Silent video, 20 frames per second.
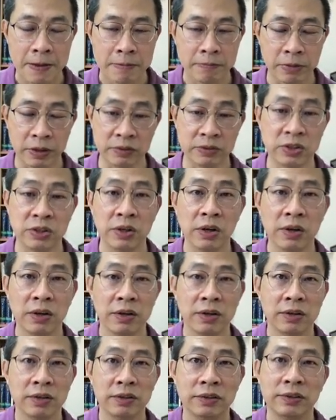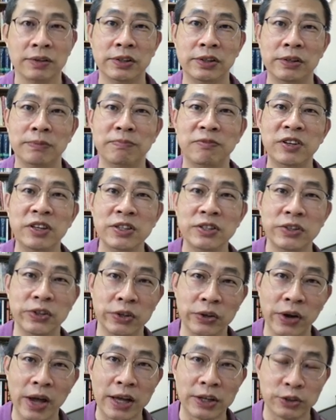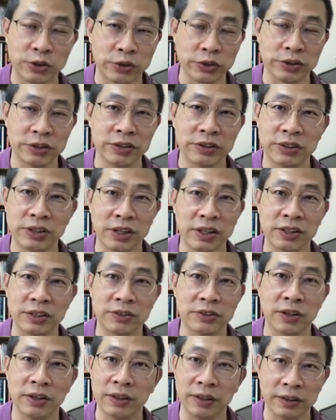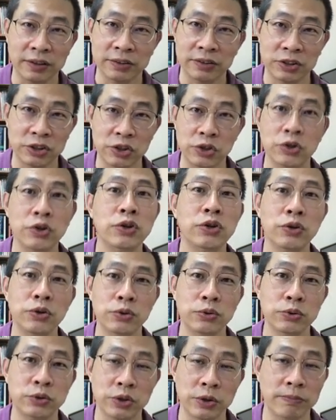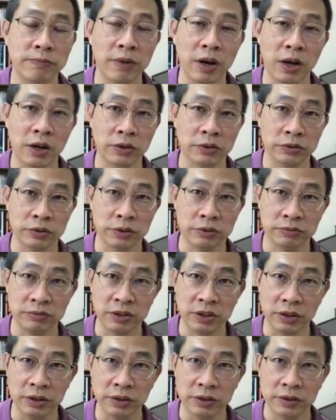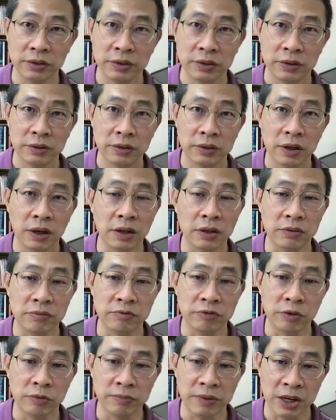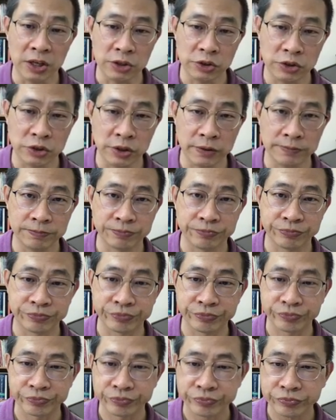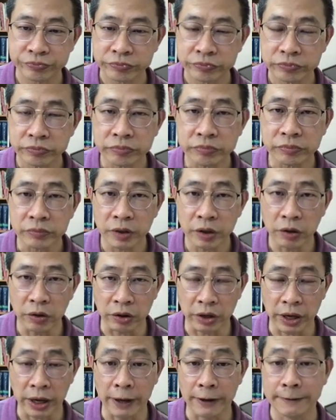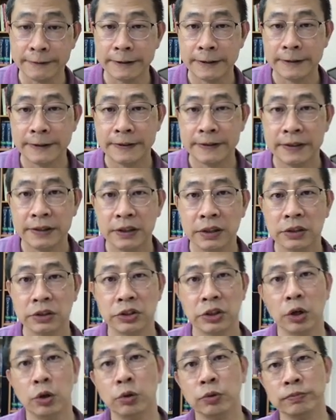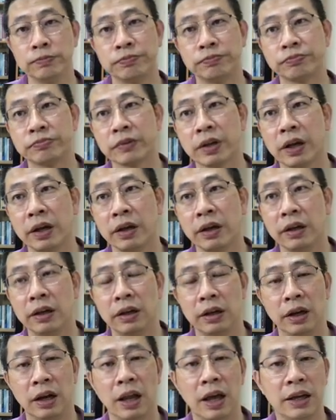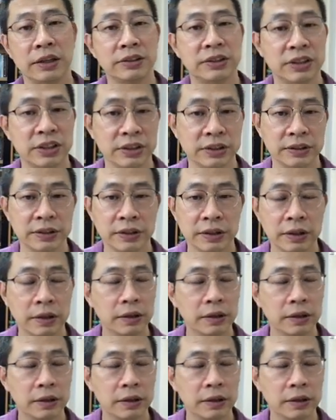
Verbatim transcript: But video actually take a huge amount of the uh, information okay so that's it